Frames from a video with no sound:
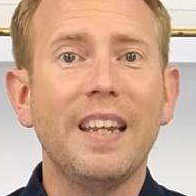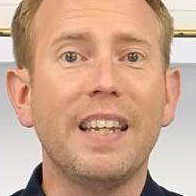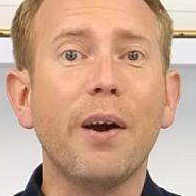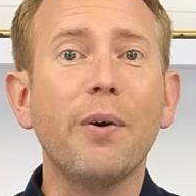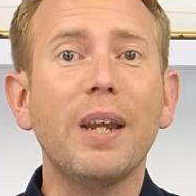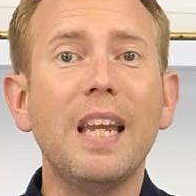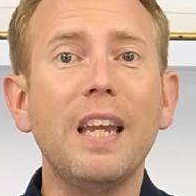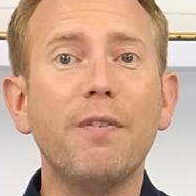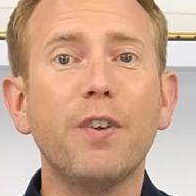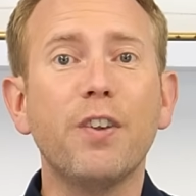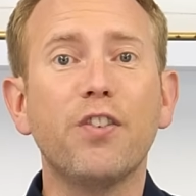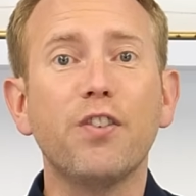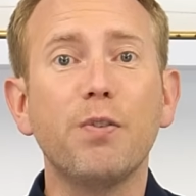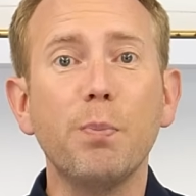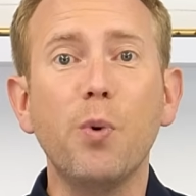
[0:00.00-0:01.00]
Now even
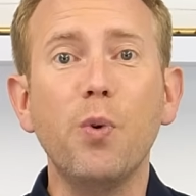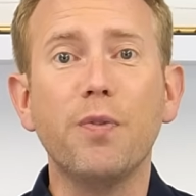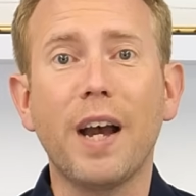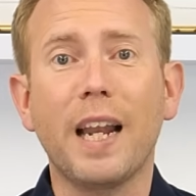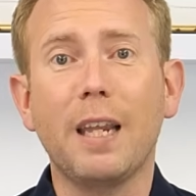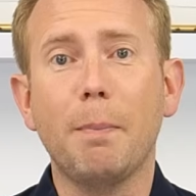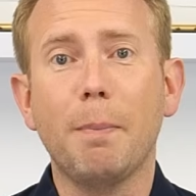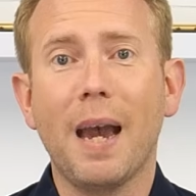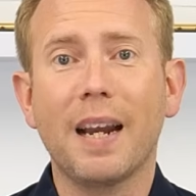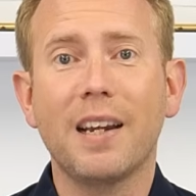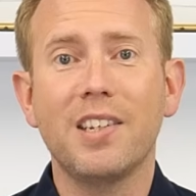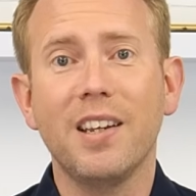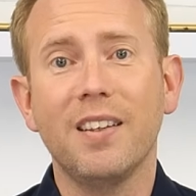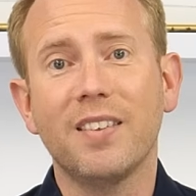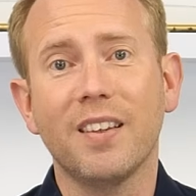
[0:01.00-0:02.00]
small value
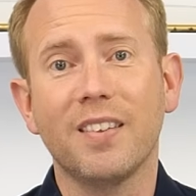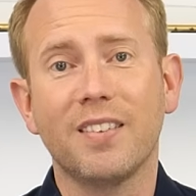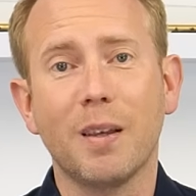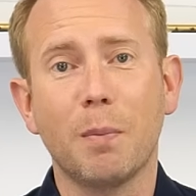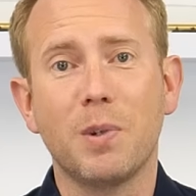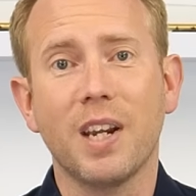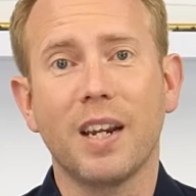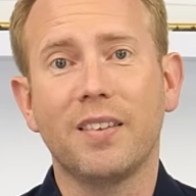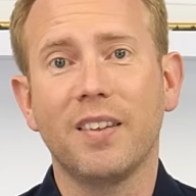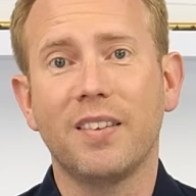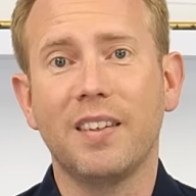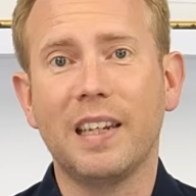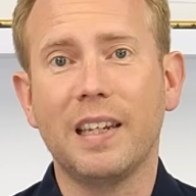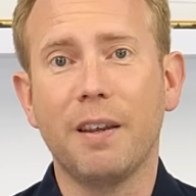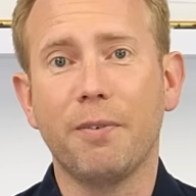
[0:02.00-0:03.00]
packages are subject to
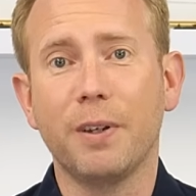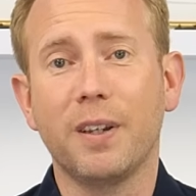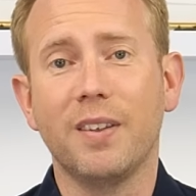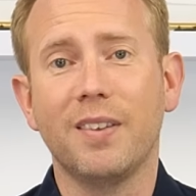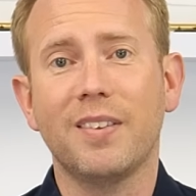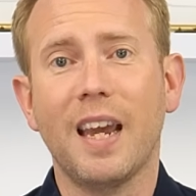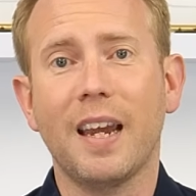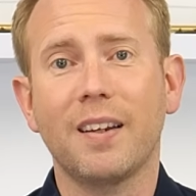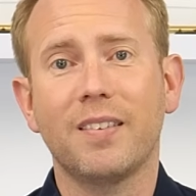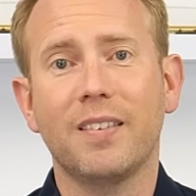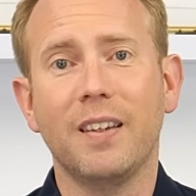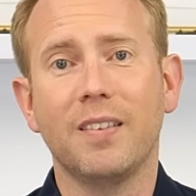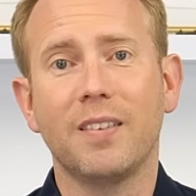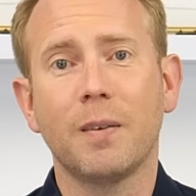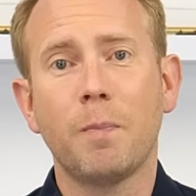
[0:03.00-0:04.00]
significant
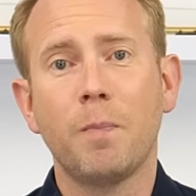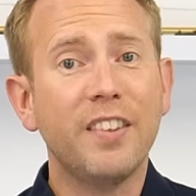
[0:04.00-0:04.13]
taxes.